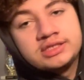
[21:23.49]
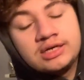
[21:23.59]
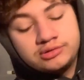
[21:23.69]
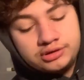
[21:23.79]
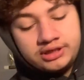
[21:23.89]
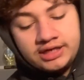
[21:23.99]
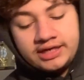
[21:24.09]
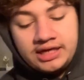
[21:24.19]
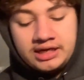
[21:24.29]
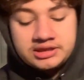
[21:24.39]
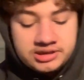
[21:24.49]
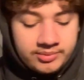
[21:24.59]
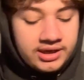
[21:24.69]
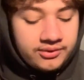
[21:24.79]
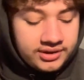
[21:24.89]
I was looking at getting some
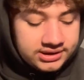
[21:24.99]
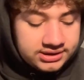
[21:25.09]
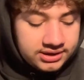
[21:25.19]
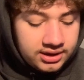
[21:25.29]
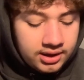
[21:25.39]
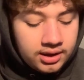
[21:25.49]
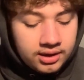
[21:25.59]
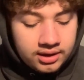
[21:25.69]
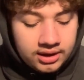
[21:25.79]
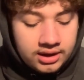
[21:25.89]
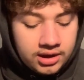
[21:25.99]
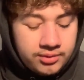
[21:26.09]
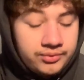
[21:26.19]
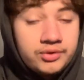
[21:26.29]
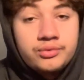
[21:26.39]
anyways.
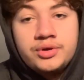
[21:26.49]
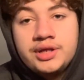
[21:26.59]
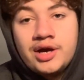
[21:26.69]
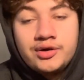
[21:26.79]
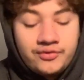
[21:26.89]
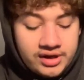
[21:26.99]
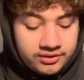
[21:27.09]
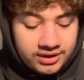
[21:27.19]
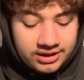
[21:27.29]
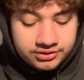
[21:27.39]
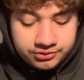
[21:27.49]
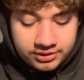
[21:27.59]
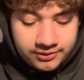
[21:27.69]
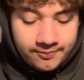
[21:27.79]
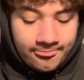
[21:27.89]
They're really hard to find right now as
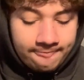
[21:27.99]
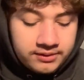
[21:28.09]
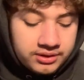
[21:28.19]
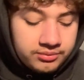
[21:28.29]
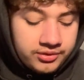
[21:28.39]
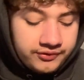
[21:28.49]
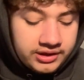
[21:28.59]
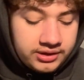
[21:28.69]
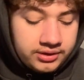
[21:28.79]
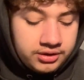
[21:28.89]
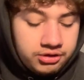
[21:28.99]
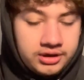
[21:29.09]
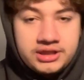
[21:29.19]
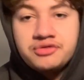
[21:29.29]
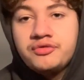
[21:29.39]
well. They're moving into
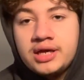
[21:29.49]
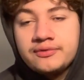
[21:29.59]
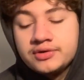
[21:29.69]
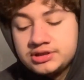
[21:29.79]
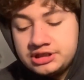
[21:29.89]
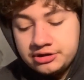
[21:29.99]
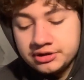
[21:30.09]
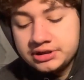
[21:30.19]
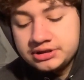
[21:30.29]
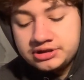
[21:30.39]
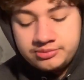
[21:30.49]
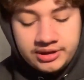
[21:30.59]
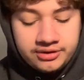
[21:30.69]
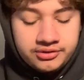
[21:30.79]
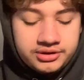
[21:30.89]
the Vanford series
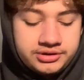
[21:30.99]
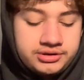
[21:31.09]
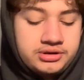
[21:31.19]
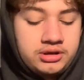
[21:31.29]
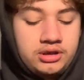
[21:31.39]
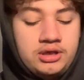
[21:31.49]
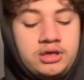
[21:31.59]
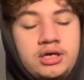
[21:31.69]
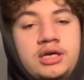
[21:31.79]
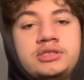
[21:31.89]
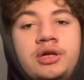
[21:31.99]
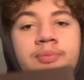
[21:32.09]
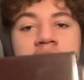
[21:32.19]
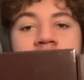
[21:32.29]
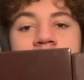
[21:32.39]
spinning reels. So I
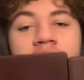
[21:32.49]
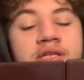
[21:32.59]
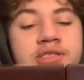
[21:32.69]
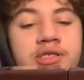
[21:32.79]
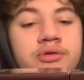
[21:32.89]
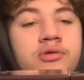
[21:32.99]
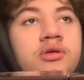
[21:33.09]
picked up these 2.